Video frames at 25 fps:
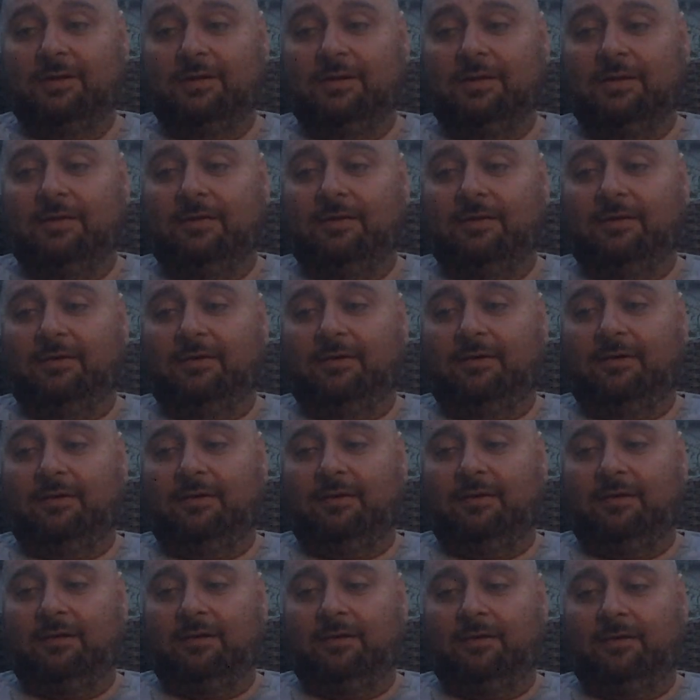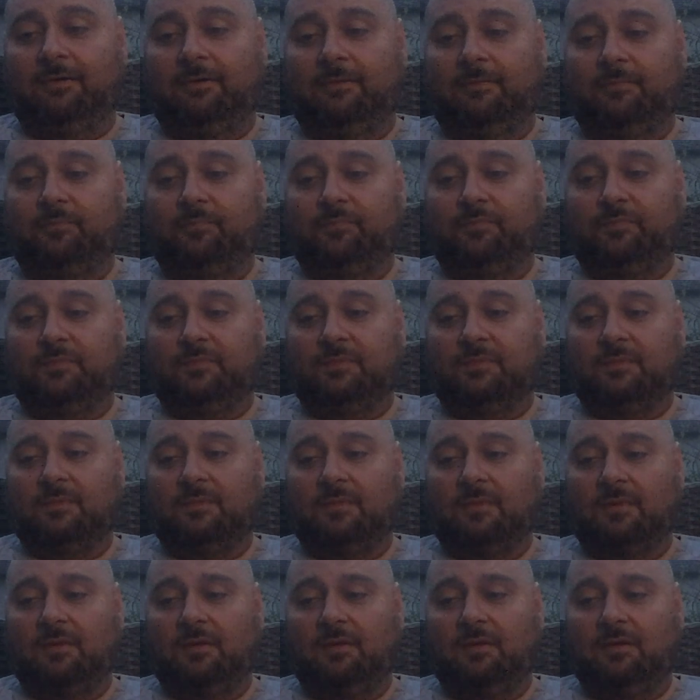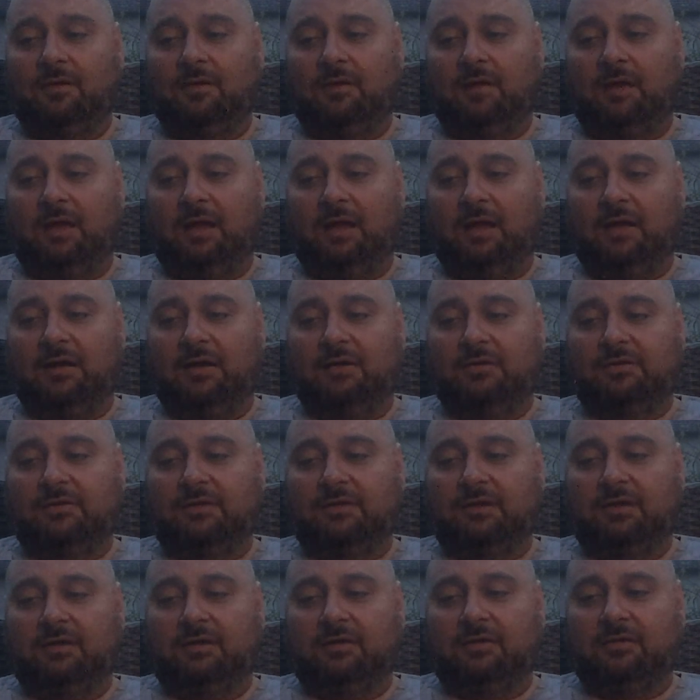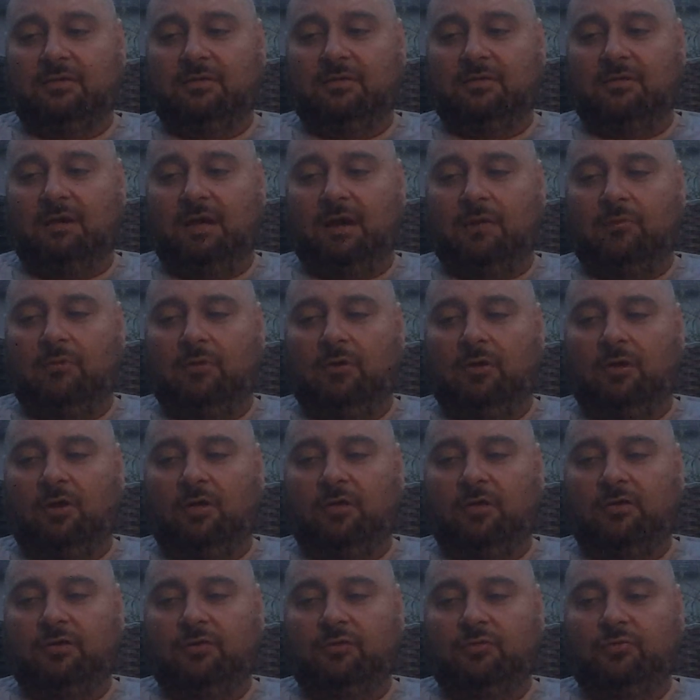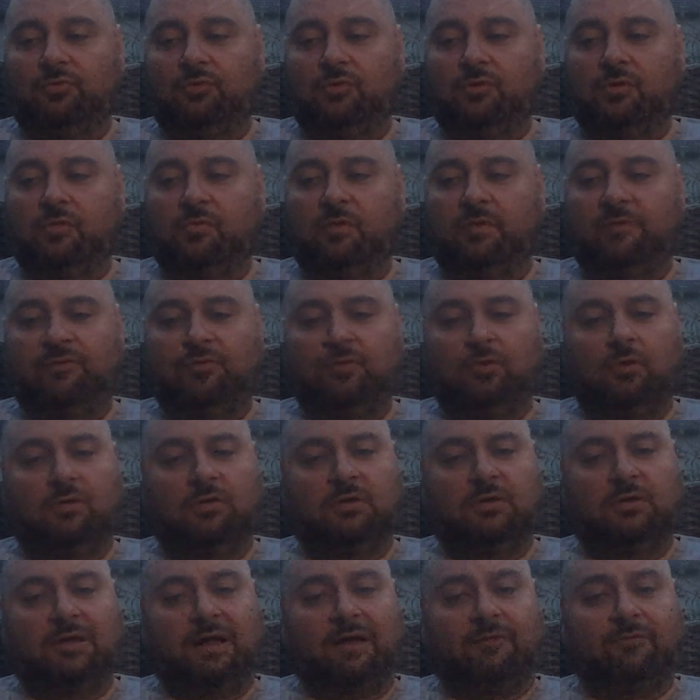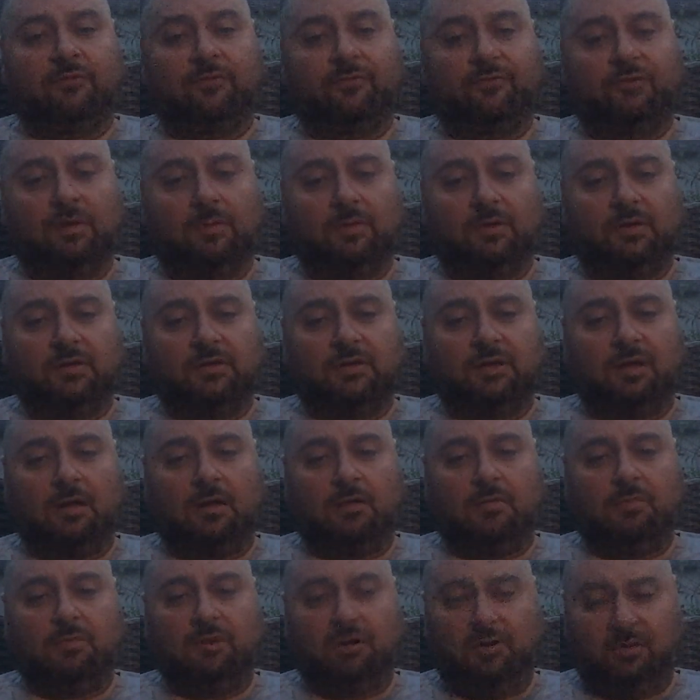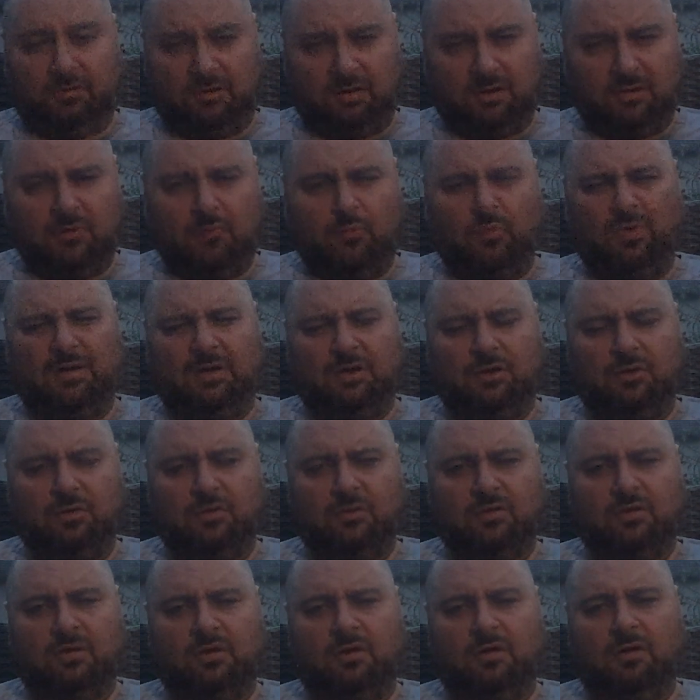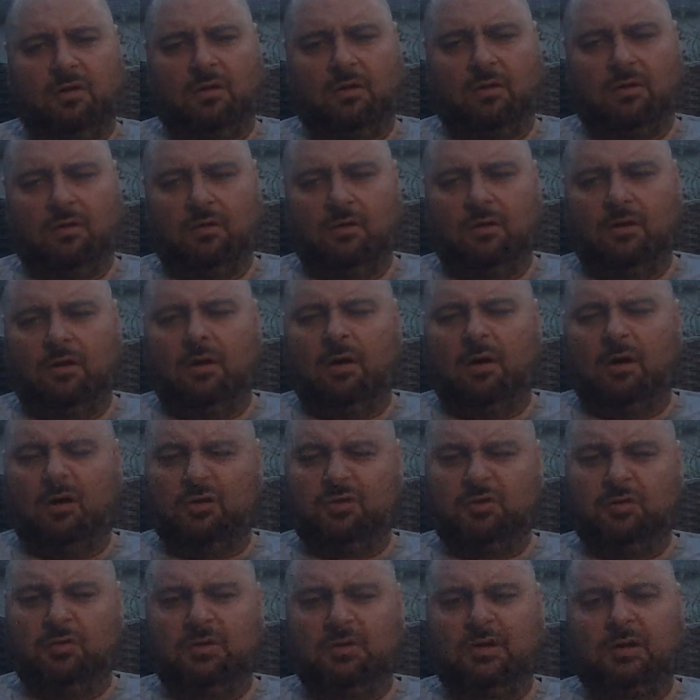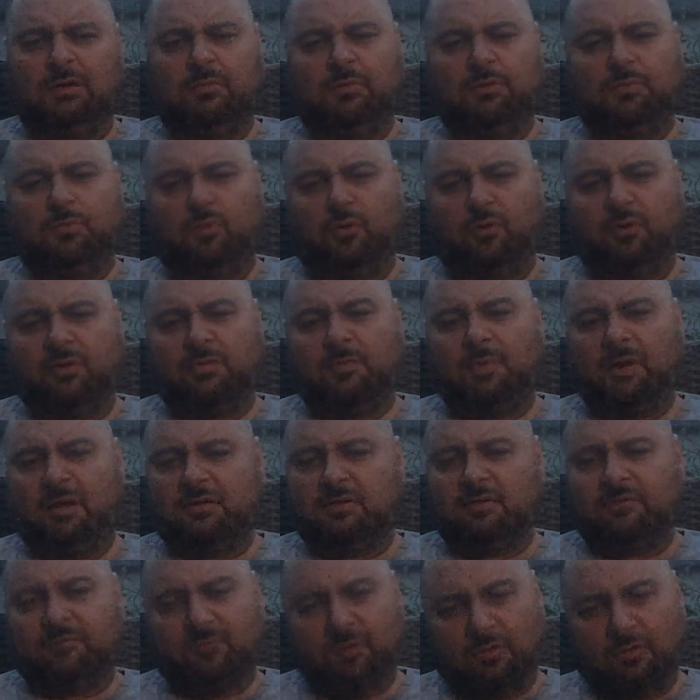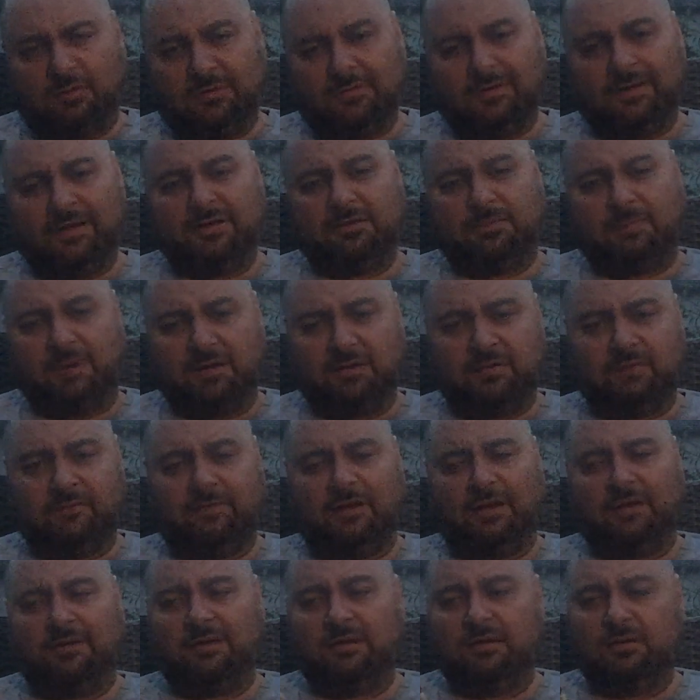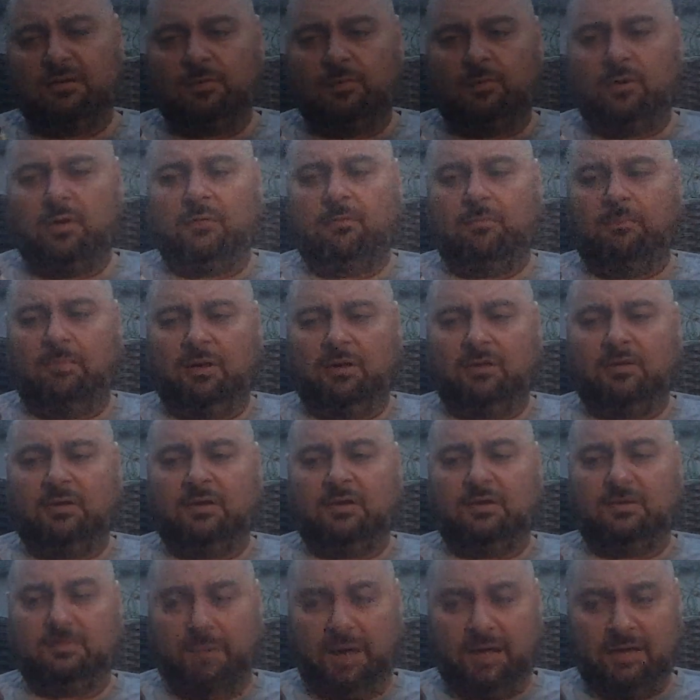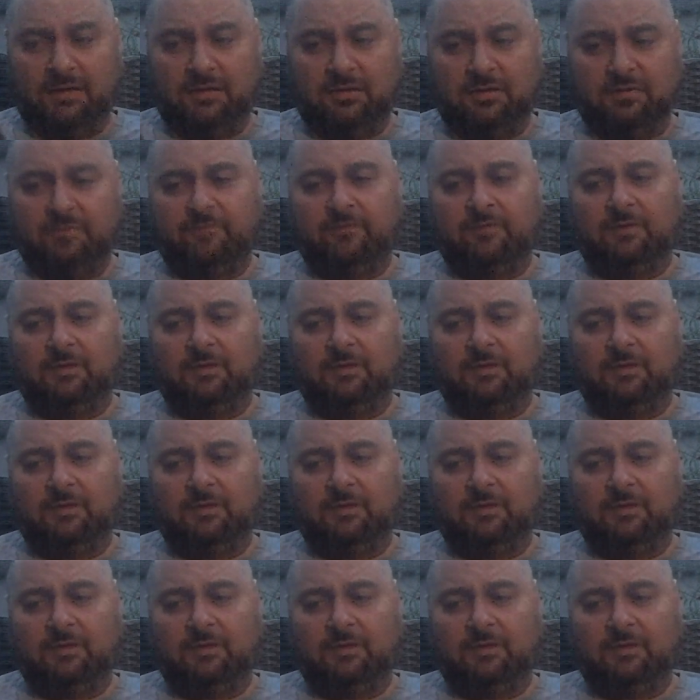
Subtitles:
And I think I will also doing a review on the Davidoff Yamasa because it's a really good cigar. Also a little bit more expensive, not expensive like this one, but expensive.